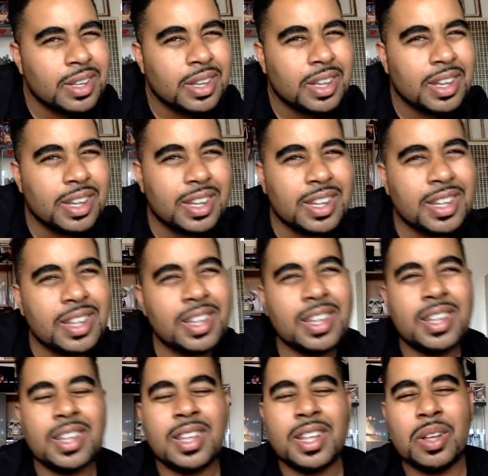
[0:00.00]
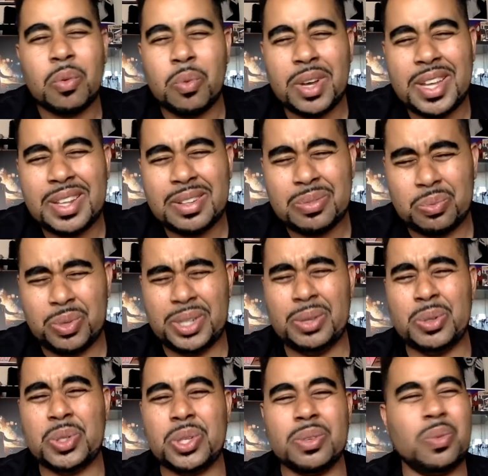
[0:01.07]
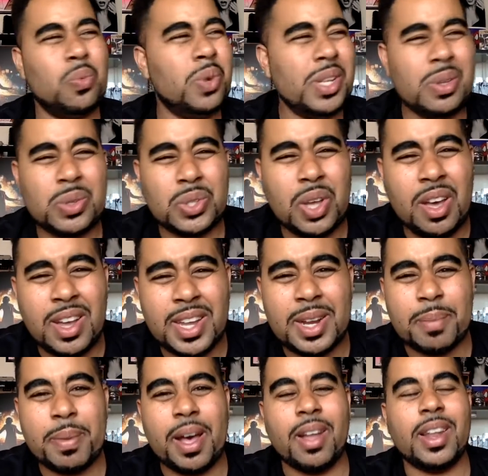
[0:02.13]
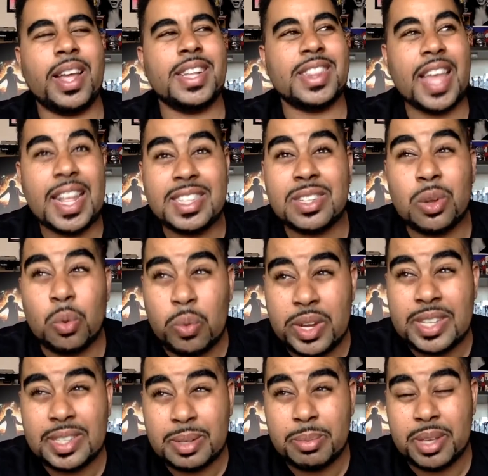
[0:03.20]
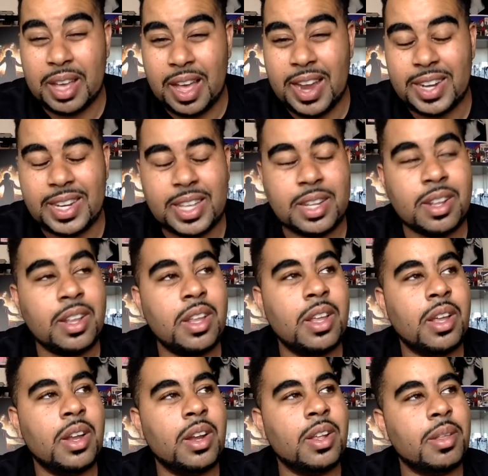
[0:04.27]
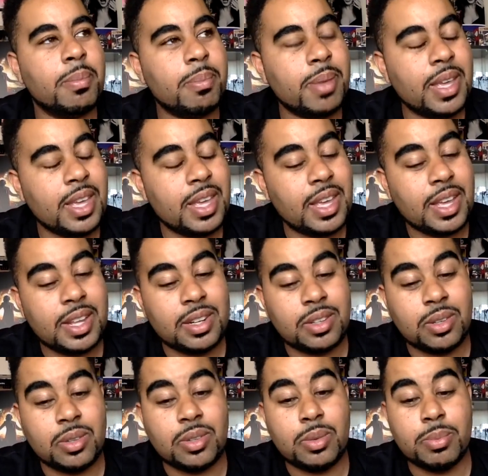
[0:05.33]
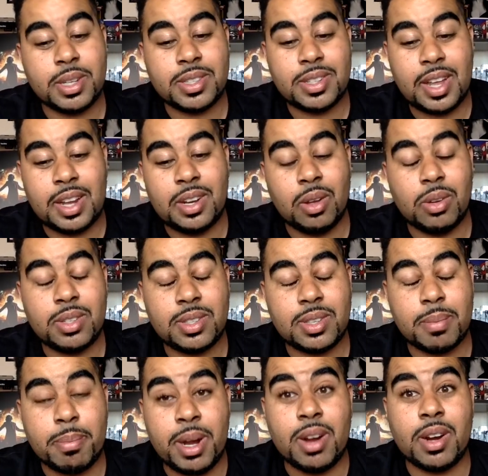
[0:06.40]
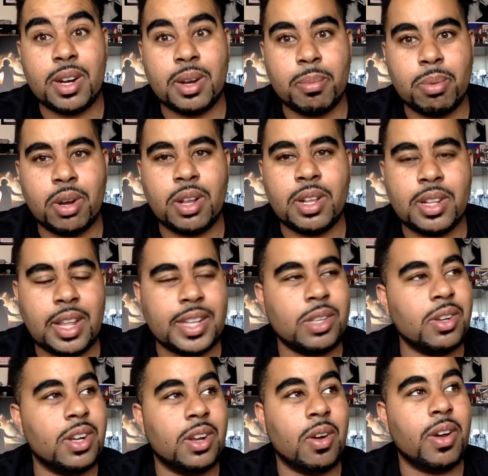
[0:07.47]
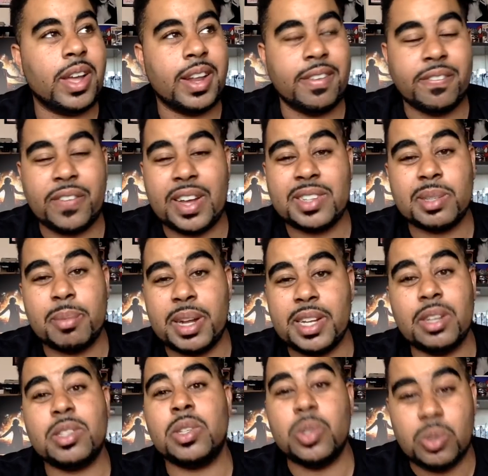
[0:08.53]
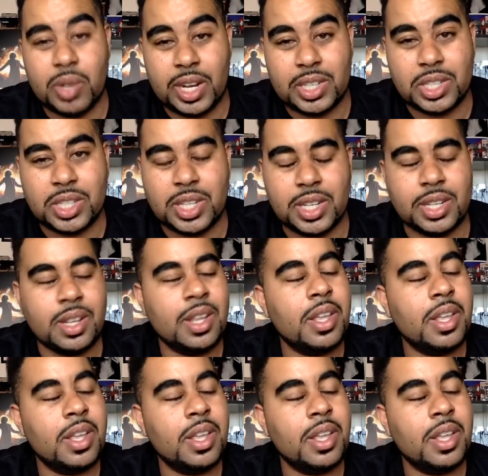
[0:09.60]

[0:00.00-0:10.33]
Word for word: huh? What are you talking about? Like, that's the reason behind it? Man, dude, you must not know. This is America, bro. Like, you could go ahead and find somebody else to do that shit.